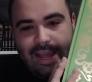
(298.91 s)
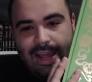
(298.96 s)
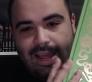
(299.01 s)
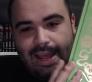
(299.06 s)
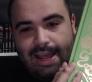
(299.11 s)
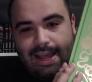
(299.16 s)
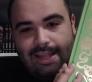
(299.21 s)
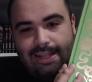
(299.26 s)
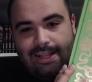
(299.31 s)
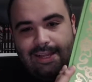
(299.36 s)

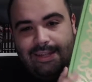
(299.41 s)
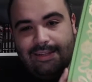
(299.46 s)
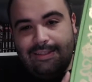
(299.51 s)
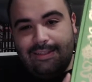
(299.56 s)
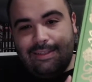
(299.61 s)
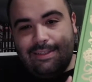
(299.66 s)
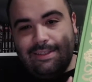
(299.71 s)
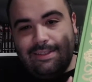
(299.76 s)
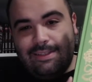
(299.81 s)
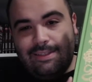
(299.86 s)
and
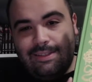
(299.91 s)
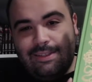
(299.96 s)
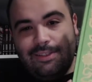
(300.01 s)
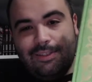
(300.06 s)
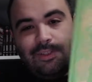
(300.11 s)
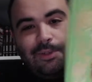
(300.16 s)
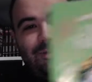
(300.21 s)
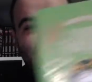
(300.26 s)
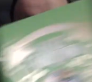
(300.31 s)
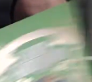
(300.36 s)
it's it's
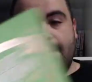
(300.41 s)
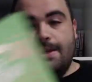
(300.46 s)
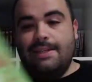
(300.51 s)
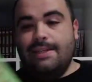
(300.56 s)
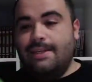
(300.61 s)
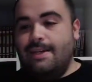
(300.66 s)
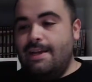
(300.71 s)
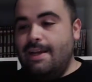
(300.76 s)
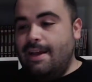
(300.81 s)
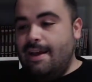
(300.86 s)
just
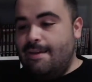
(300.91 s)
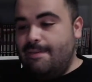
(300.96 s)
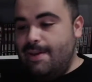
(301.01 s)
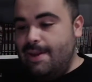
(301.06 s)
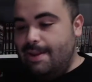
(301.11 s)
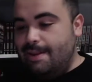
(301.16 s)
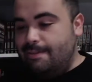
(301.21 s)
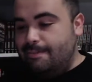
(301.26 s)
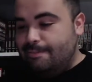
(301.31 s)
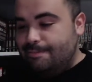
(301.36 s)
great. I
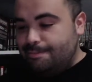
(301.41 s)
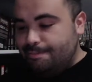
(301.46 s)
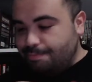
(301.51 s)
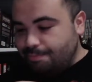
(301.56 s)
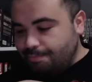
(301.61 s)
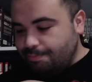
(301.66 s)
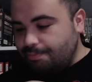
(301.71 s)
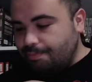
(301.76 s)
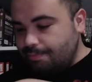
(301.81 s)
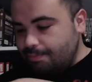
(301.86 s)
mean,
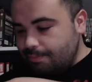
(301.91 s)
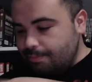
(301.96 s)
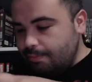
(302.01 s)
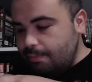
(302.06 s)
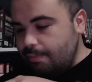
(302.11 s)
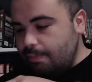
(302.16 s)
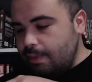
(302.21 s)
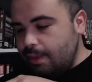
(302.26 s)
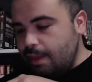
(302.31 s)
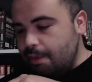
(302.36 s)

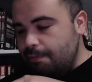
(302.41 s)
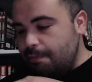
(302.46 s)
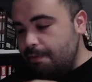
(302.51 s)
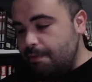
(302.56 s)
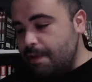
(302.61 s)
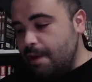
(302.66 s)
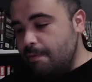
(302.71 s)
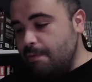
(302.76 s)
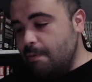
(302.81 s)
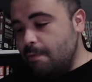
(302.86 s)
if
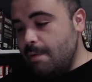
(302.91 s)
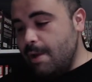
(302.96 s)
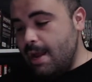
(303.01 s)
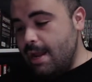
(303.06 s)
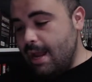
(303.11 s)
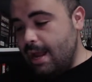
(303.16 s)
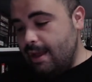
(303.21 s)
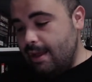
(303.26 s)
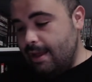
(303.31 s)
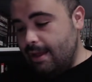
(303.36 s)
you've never
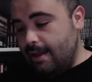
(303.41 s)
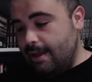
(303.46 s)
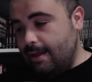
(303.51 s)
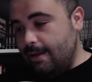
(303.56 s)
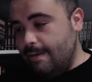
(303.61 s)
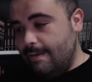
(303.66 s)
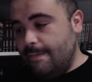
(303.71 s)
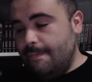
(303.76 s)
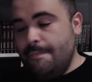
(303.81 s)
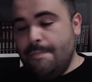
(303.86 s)
read uh,